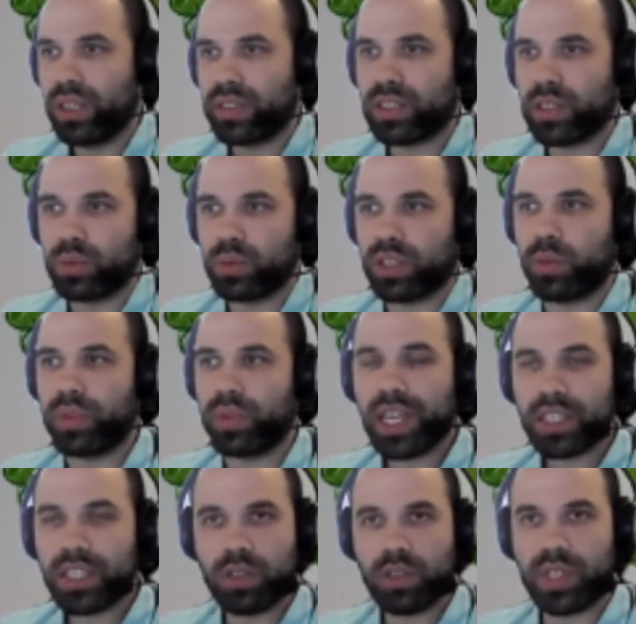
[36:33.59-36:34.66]
So the
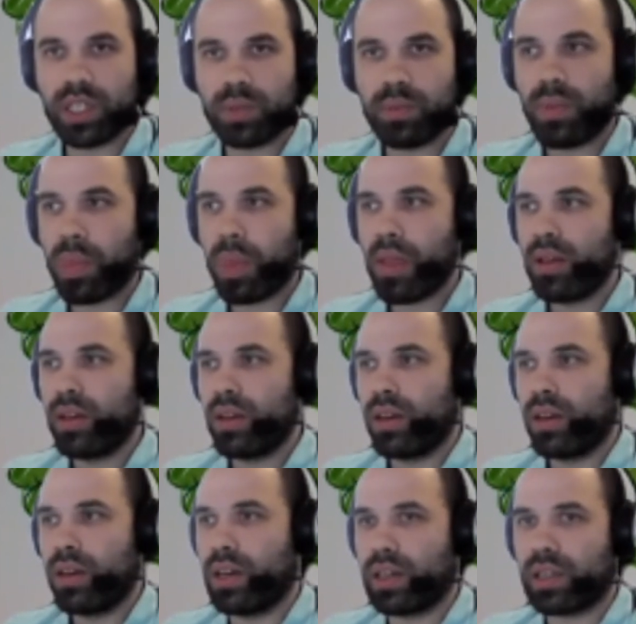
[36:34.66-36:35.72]
combination of them
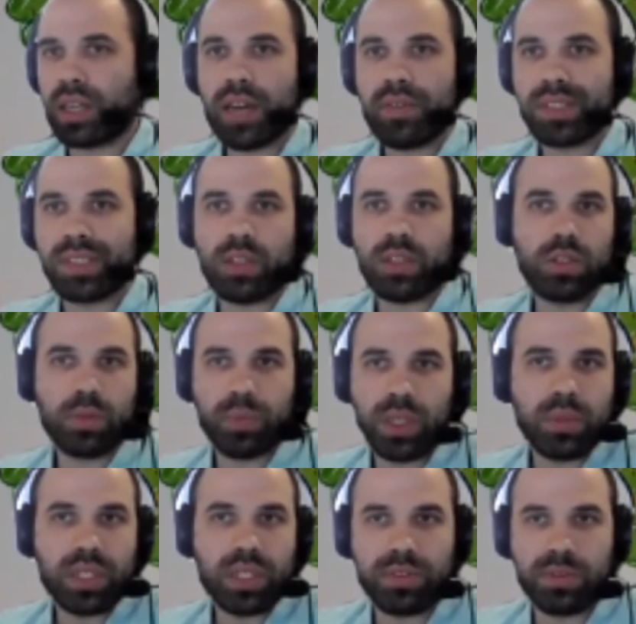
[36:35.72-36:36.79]
gave us all the
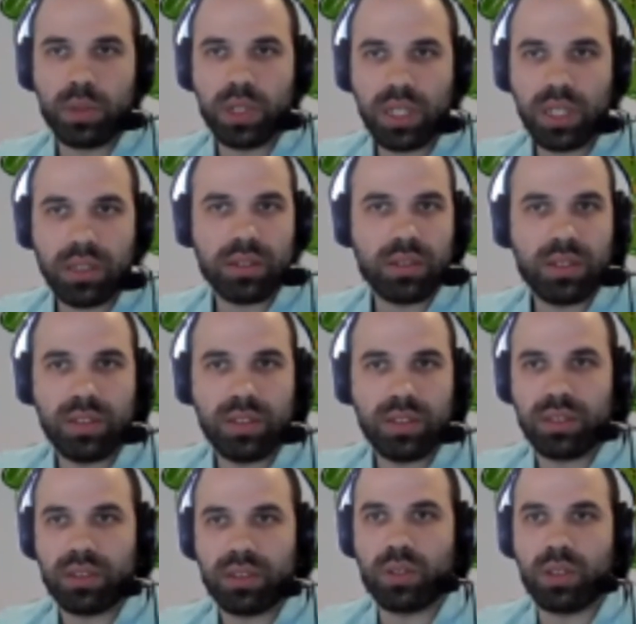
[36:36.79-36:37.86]
primitives we needed
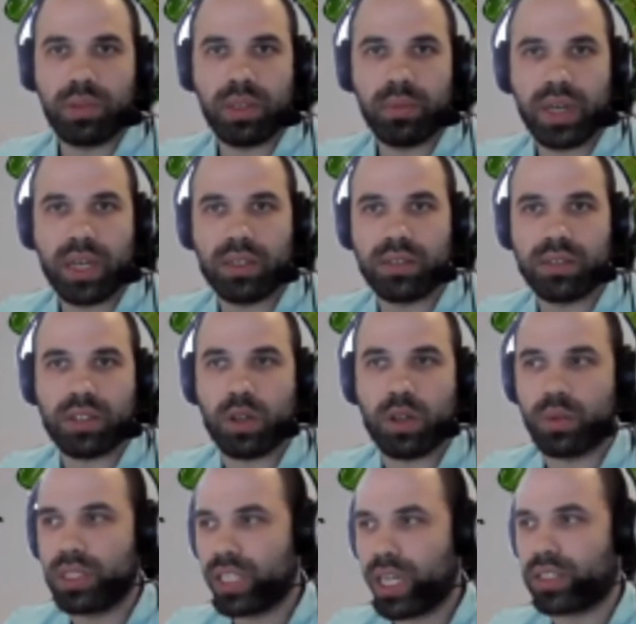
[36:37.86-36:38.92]
to implement
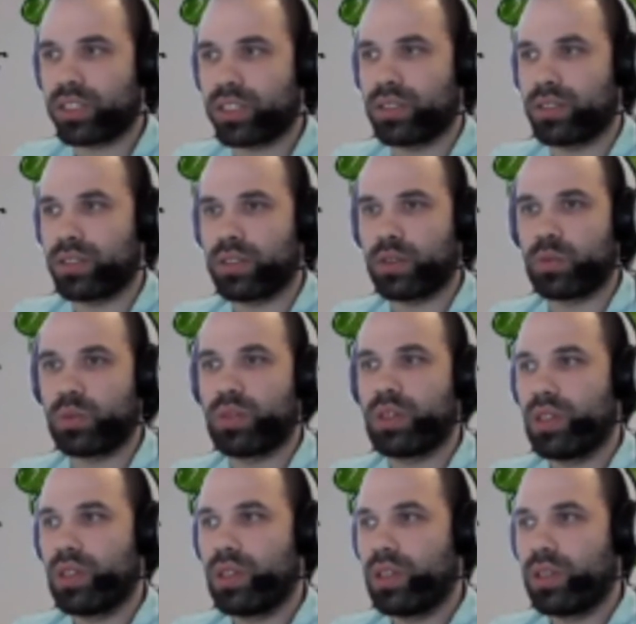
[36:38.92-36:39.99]
code injection. So
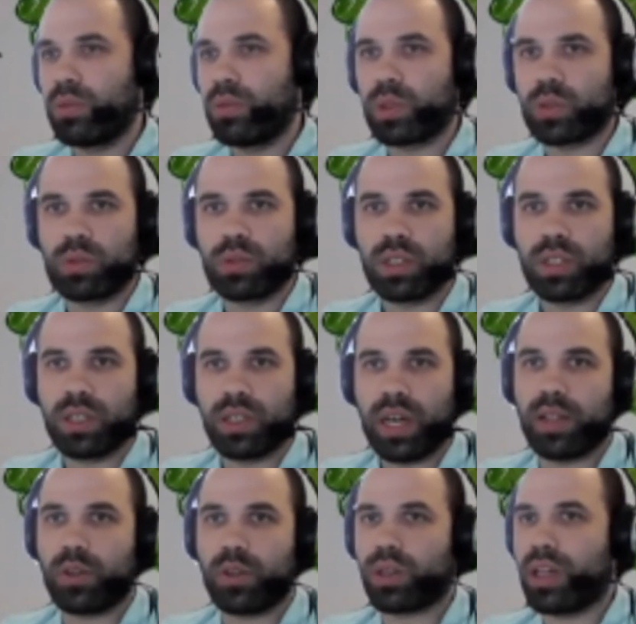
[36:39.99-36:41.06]
we could
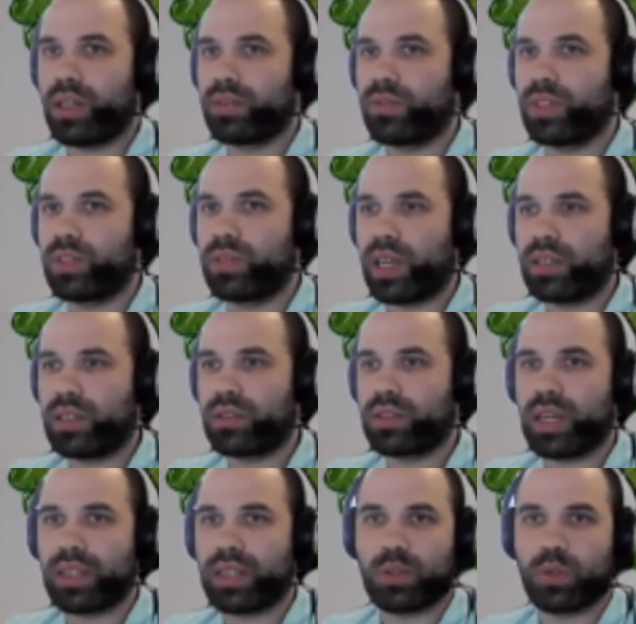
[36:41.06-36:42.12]
allocate read, write,
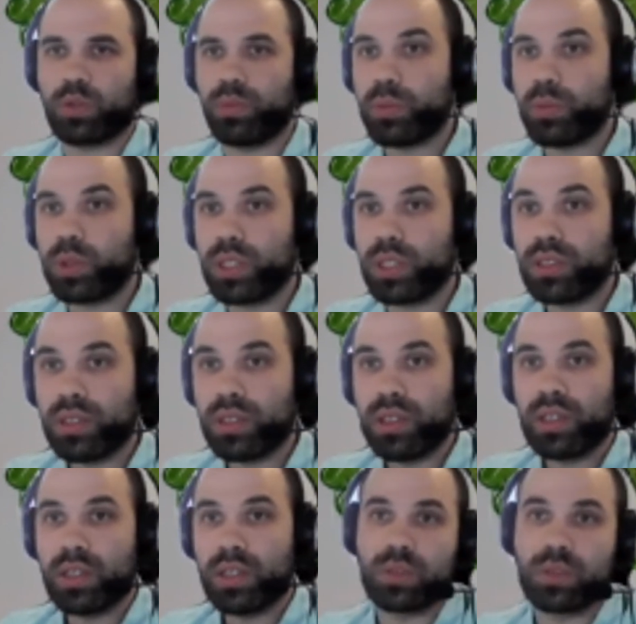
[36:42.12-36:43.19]
execute memory
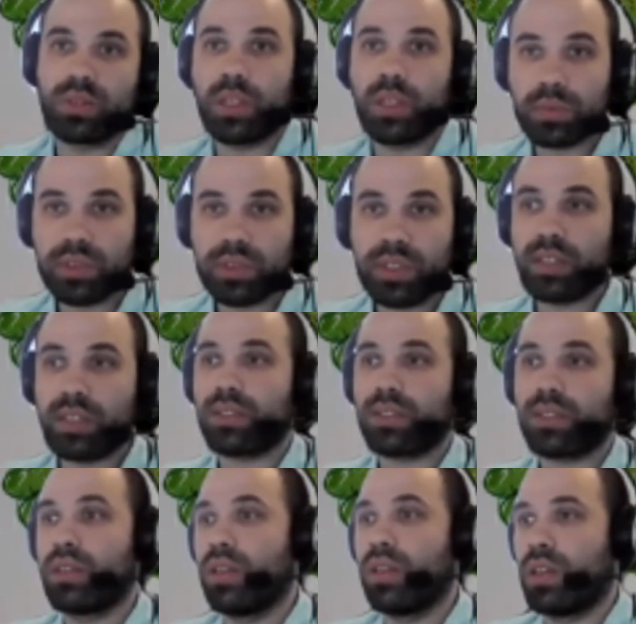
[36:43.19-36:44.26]
using heap create.
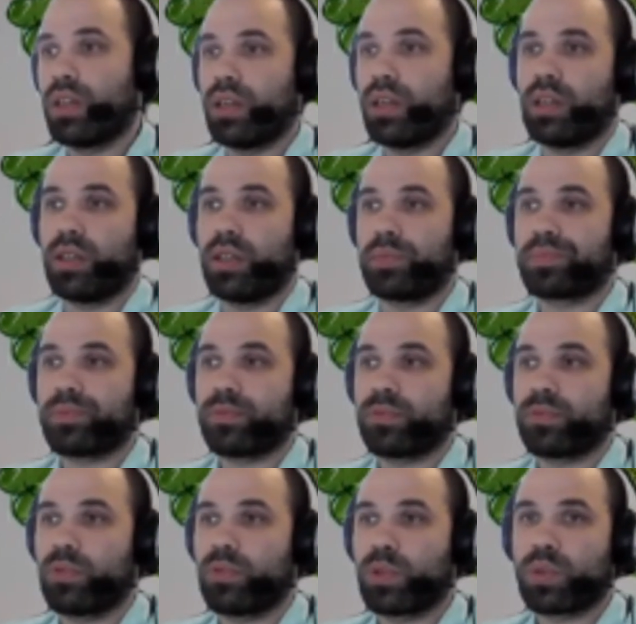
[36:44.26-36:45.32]

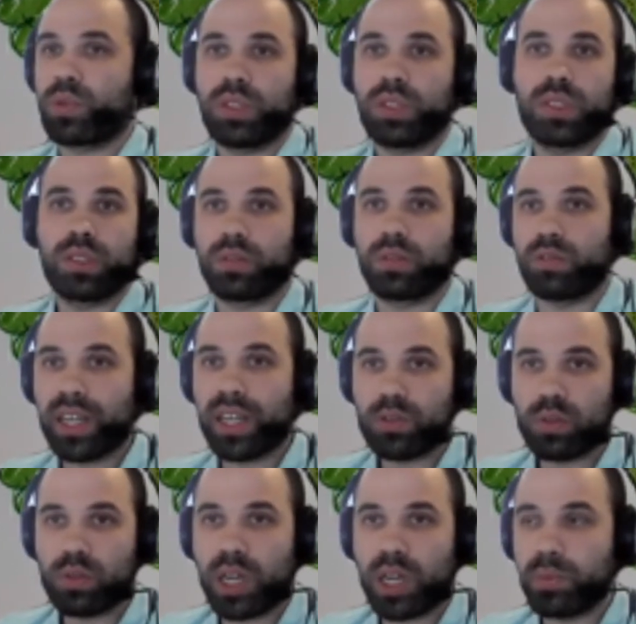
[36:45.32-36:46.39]
We can write to
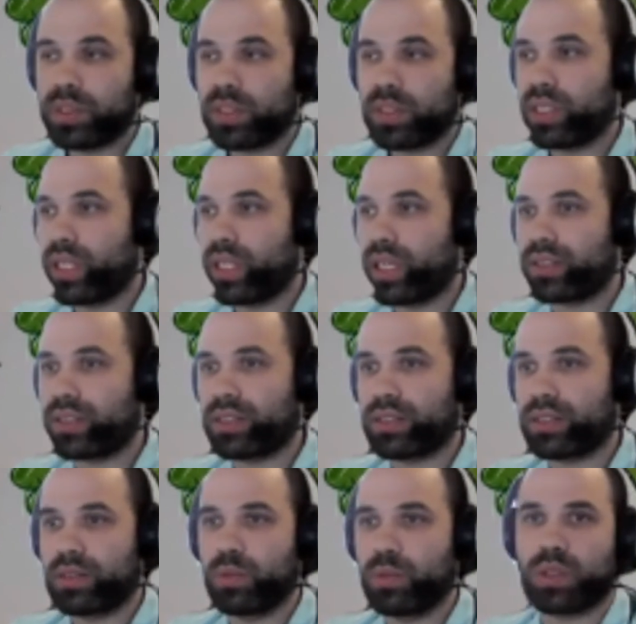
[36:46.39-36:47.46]
an arbitrary address.
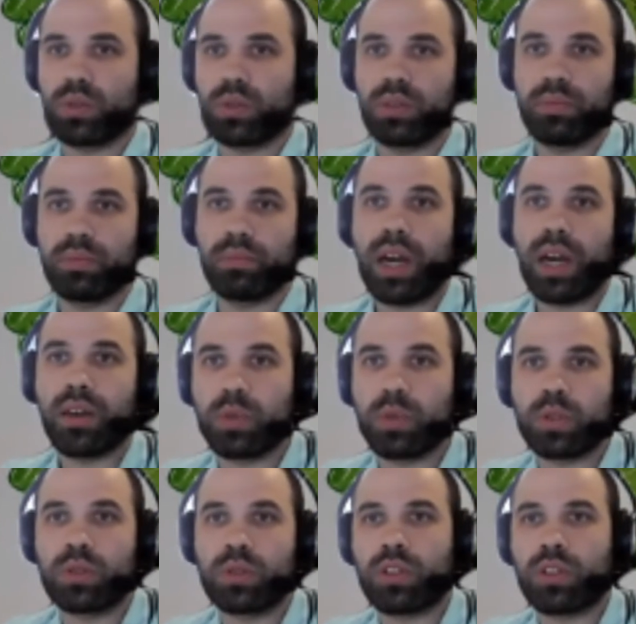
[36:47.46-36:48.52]
We can
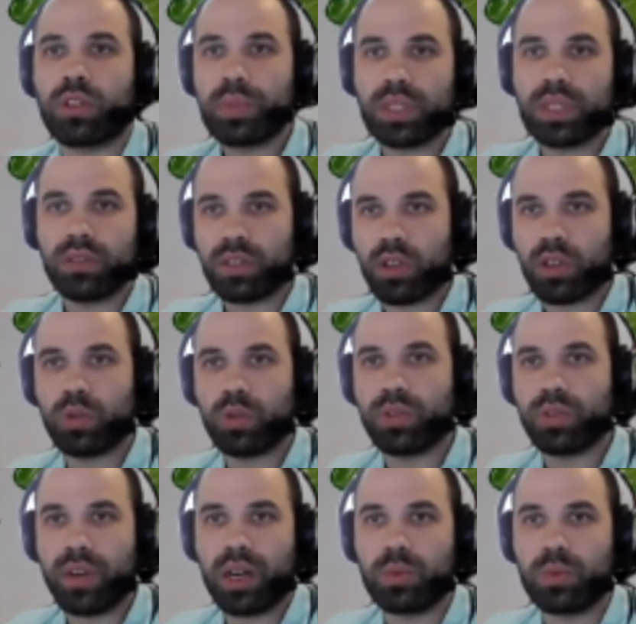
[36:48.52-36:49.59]
copy code
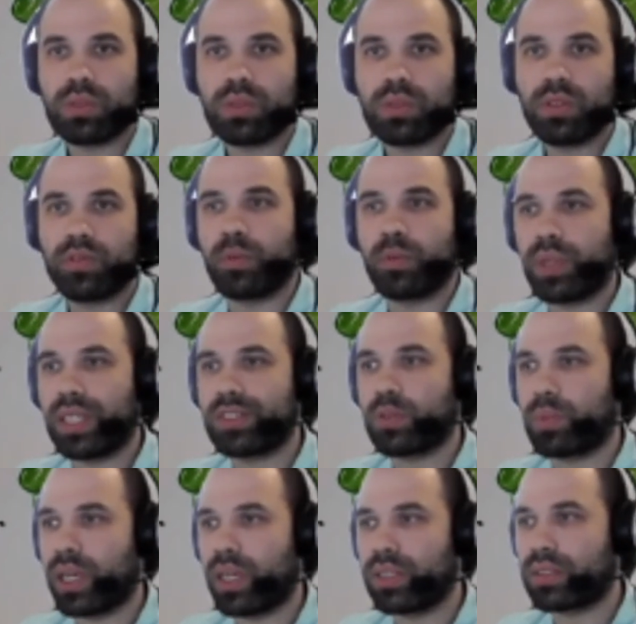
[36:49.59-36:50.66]
around from place to
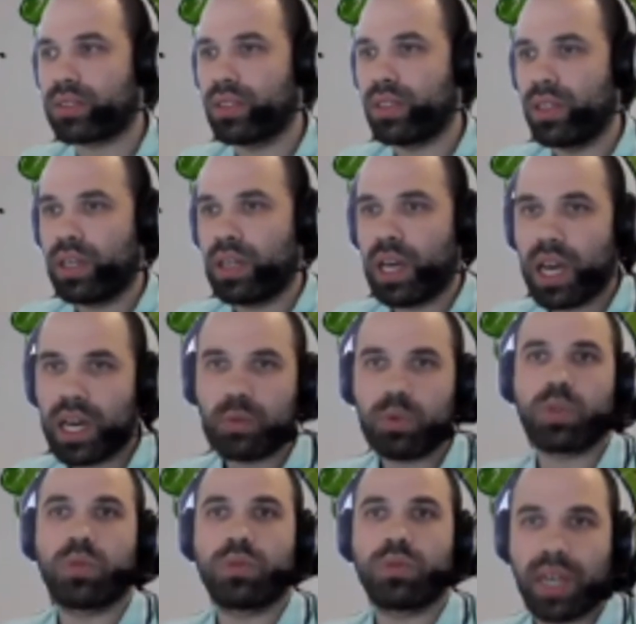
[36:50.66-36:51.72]
place, and we
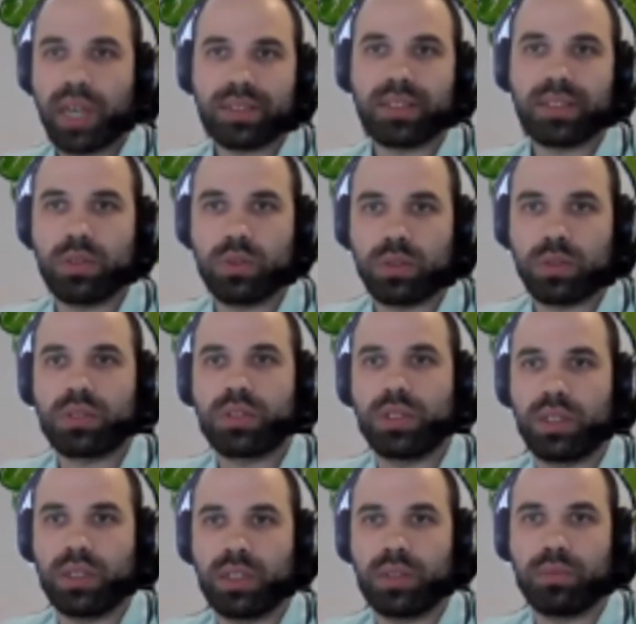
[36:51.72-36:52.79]
could execute
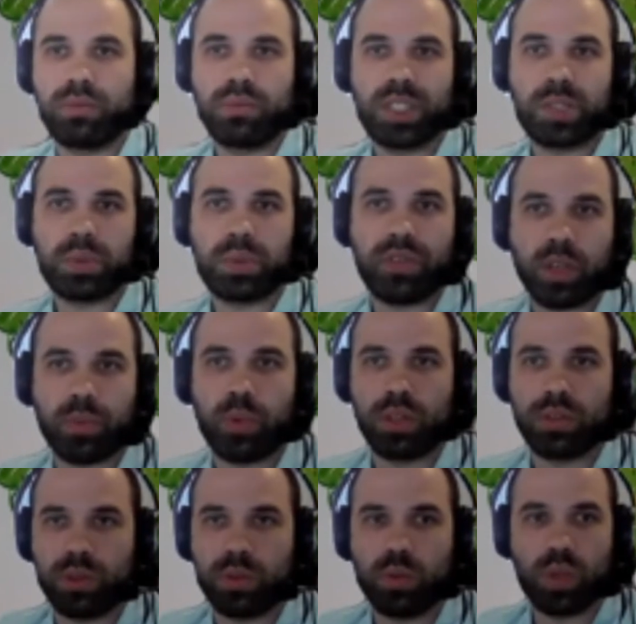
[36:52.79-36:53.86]
a specific
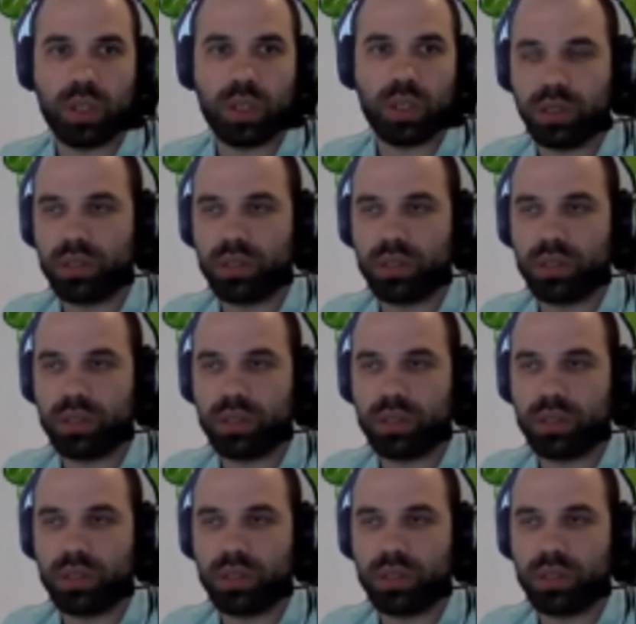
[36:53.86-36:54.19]
pointer we wanted,